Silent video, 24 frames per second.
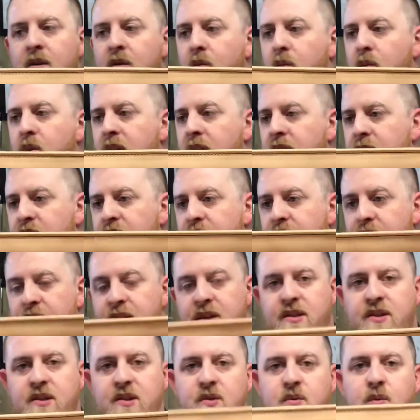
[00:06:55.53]
which
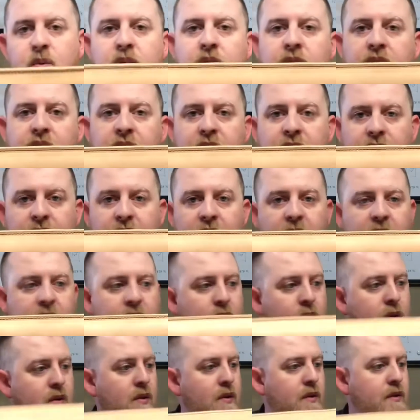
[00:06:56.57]
this is one thing that I
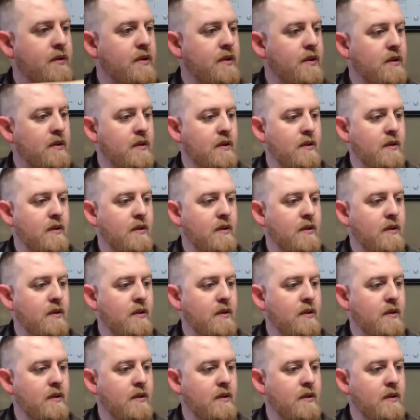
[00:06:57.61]
learned